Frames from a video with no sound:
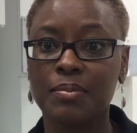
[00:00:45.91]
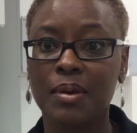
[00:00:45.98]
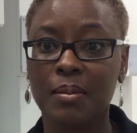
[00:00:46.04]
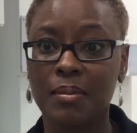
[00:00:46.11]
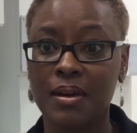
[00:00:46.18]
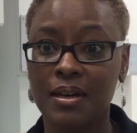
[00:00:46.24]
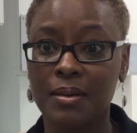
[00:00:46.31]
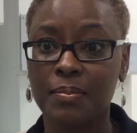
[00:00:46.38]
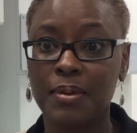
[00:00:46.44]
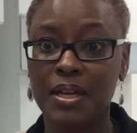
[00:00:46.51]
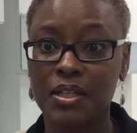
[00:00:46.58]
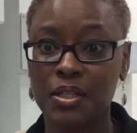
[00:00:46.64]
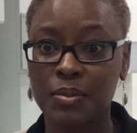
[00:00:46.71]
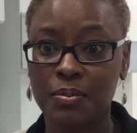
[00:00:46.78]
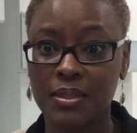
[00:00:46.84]
primarily
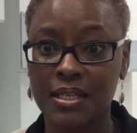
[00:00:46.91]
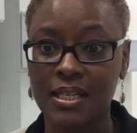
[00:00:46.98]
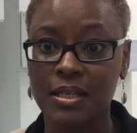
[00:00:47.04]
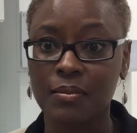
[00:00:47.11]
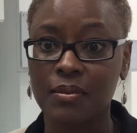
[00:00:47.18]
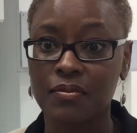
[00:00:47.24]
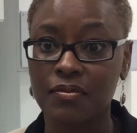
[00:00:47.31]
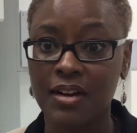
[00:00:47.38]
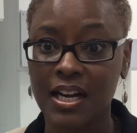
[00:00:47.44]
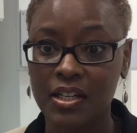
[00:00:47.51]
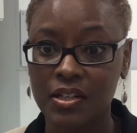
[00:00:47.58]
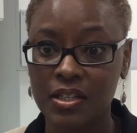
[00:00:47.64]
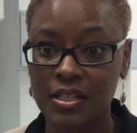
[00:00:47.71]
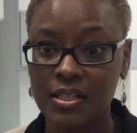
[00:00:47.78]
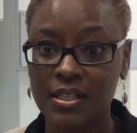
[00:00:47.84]
patients presenting with
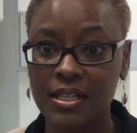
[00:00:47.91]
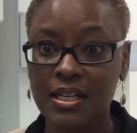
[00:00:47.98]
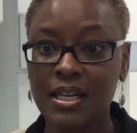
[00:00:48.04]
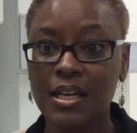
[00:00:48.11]
fractures